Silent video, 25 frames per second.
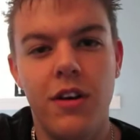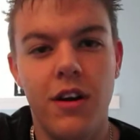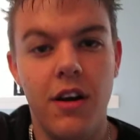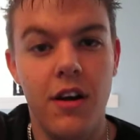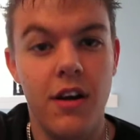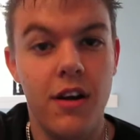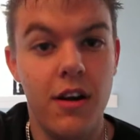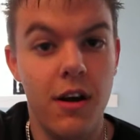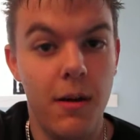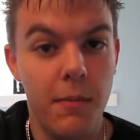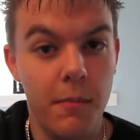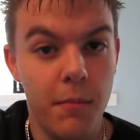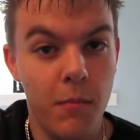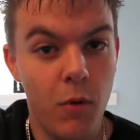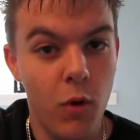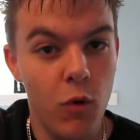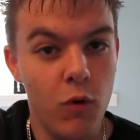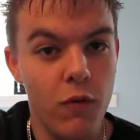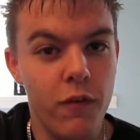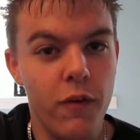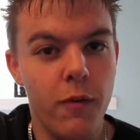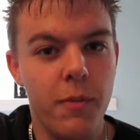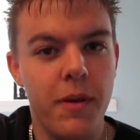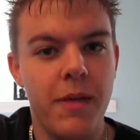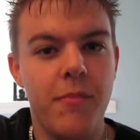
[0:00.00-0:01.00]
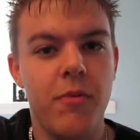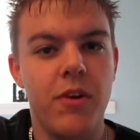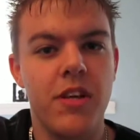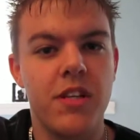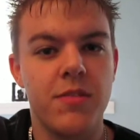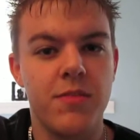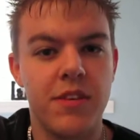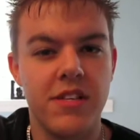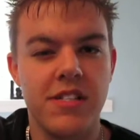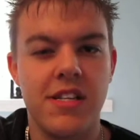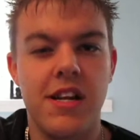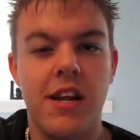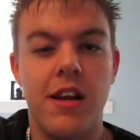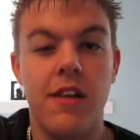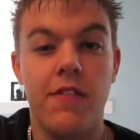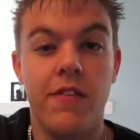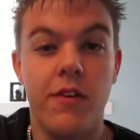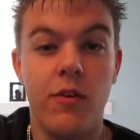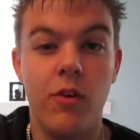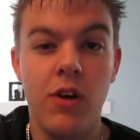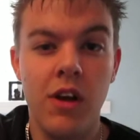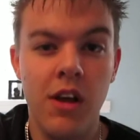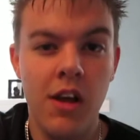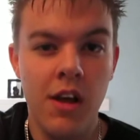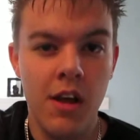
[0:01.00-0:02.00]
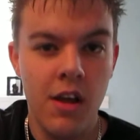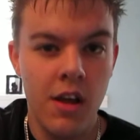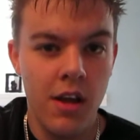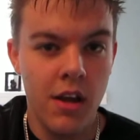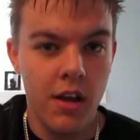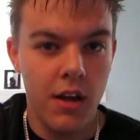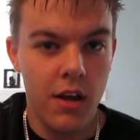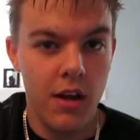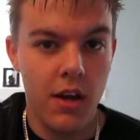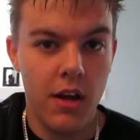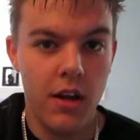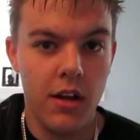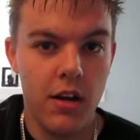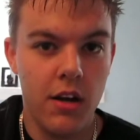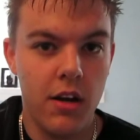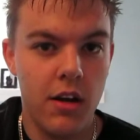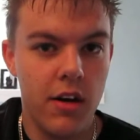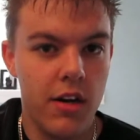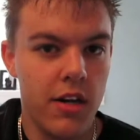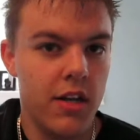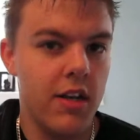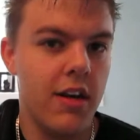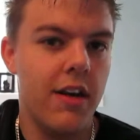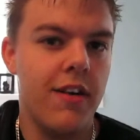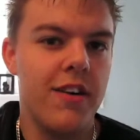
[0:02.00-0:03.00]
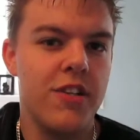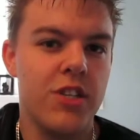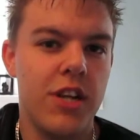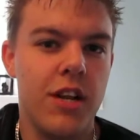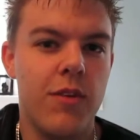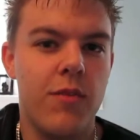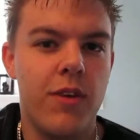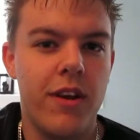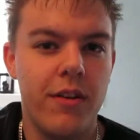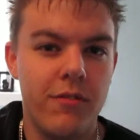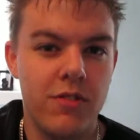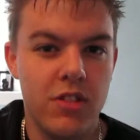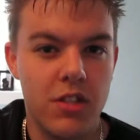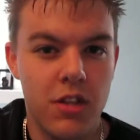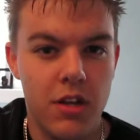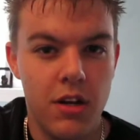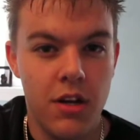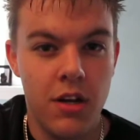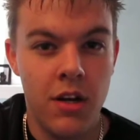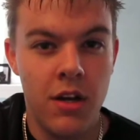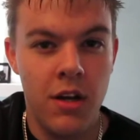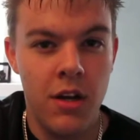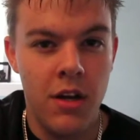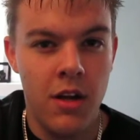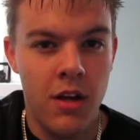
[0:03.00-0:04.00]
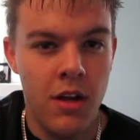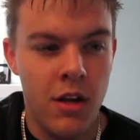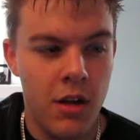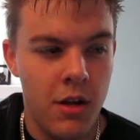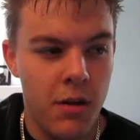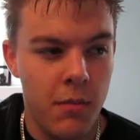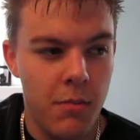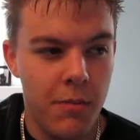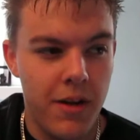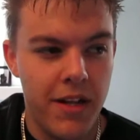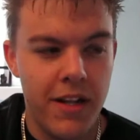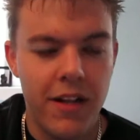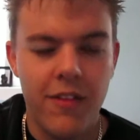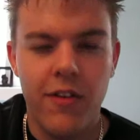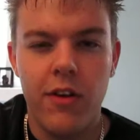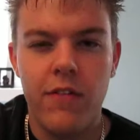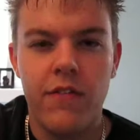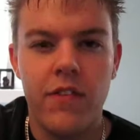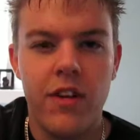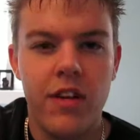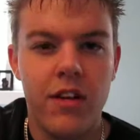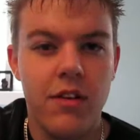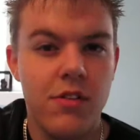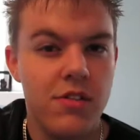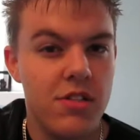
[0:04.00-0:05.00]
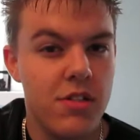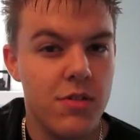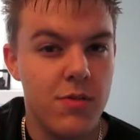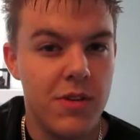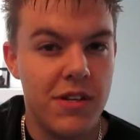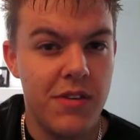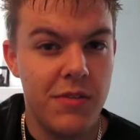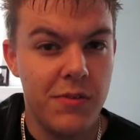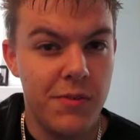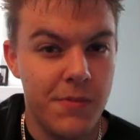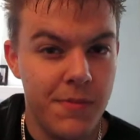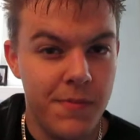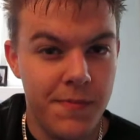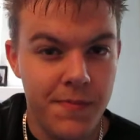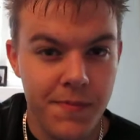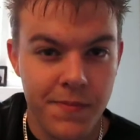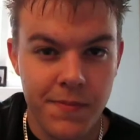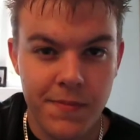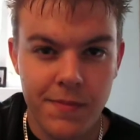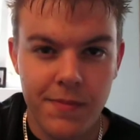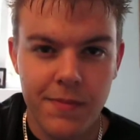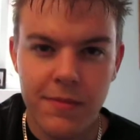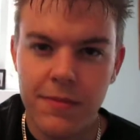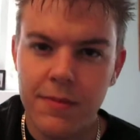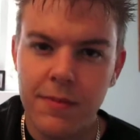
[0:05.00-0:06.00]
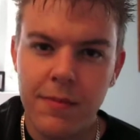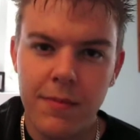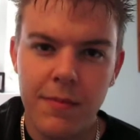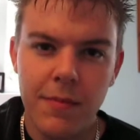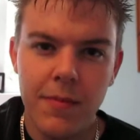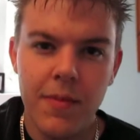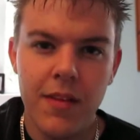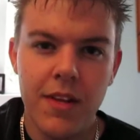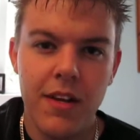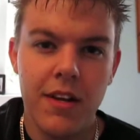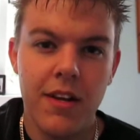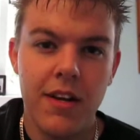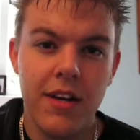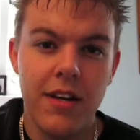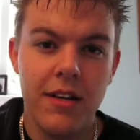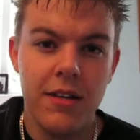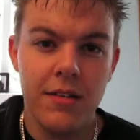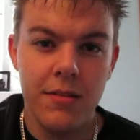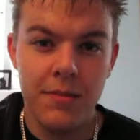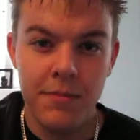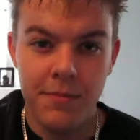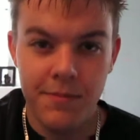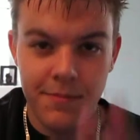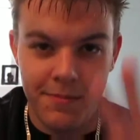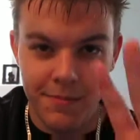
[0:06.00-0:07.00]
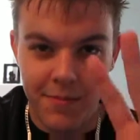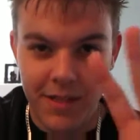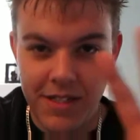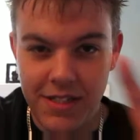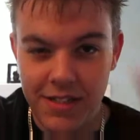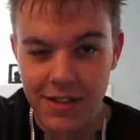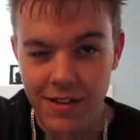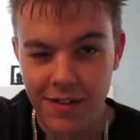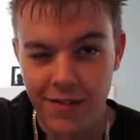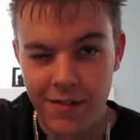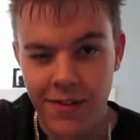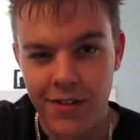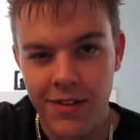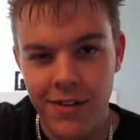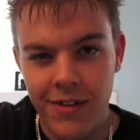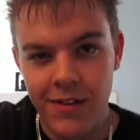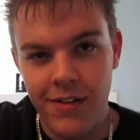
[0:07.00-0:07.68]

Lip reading: And I'm all for people expressing how they feel. And I'd encourage anyone else to make their own videos as well. Okay? Peace and love.